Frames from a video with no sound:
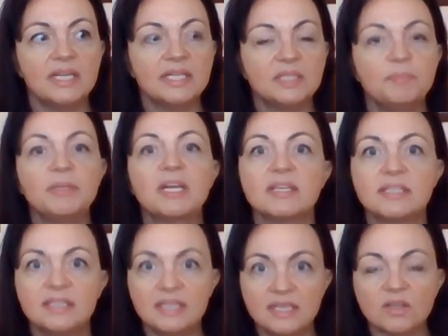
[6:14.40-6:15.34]
it's
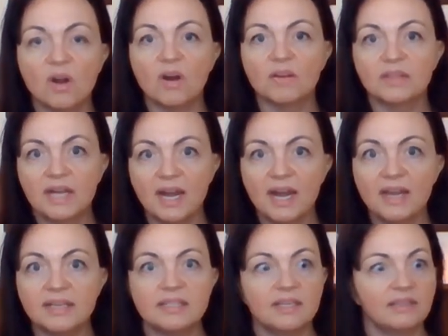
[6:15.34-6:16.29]
because these are the
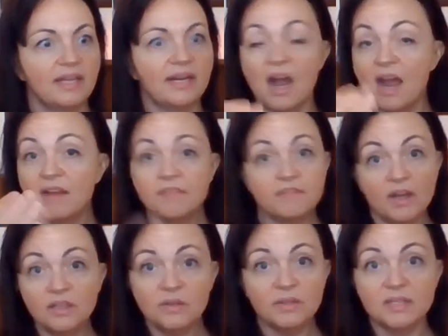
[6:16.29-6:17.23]
guys that like I
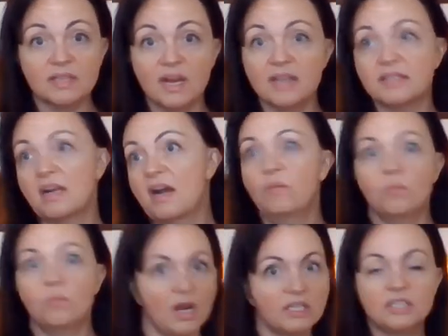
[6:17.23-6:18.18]
follow these guys. I
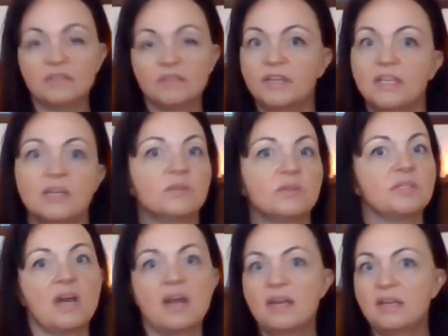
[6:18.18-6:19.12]
watch their videos.
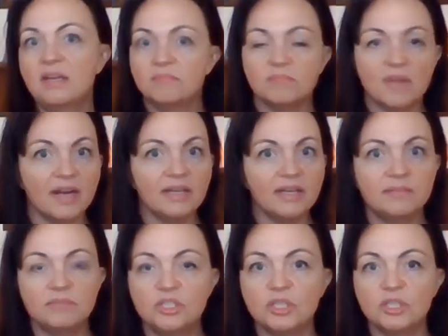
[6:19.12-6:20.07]
I I
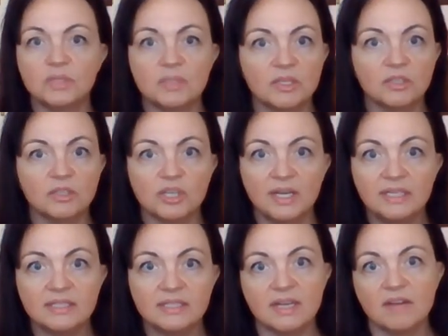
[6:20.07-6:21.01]
do some of their
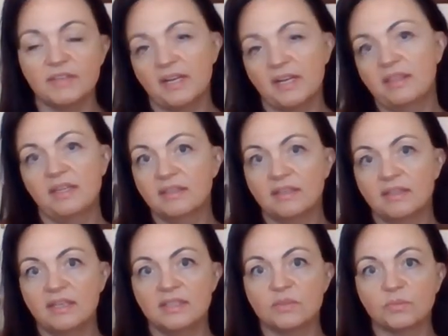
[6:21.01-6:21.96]
training stuff and I think
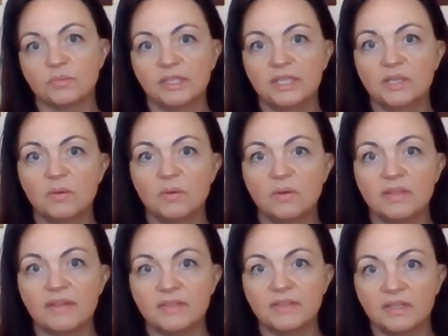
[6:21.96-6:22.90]
it's really cool
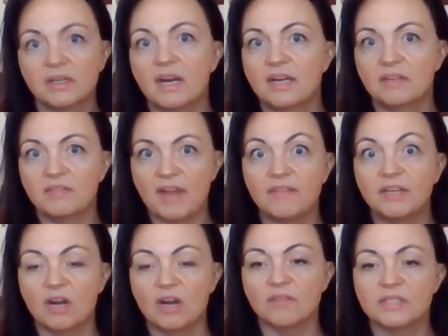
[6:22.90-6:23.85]
that they're kind of
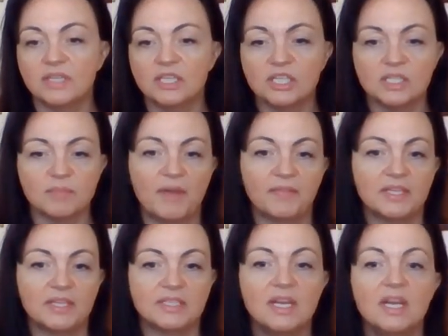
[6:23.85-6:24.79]
having conversations about
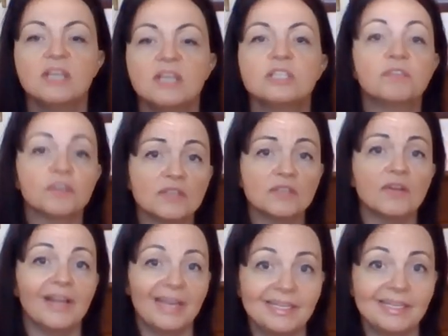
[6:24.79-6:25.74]
this. So first of
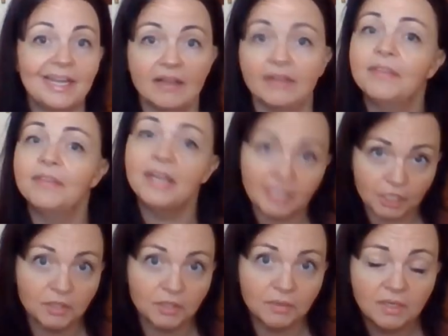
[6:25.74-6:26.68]
all, Andy Allen, thank
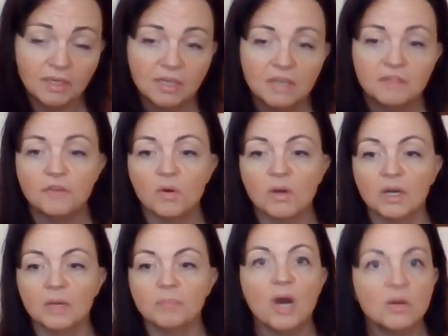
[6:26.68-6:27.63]
you
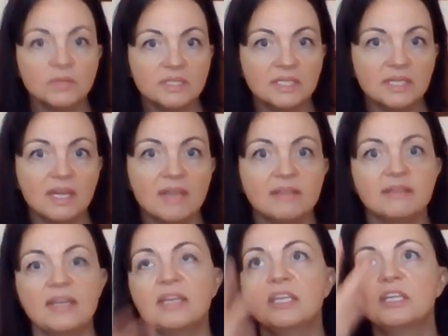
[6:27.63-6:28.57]
for posting it.
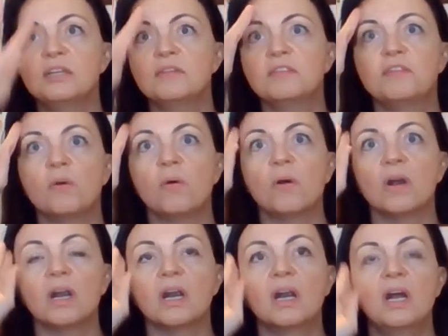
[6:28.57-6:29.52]
Thank you
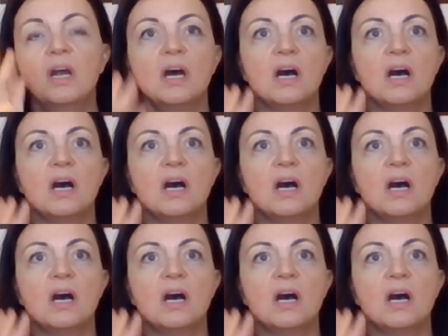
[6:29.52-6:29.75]
for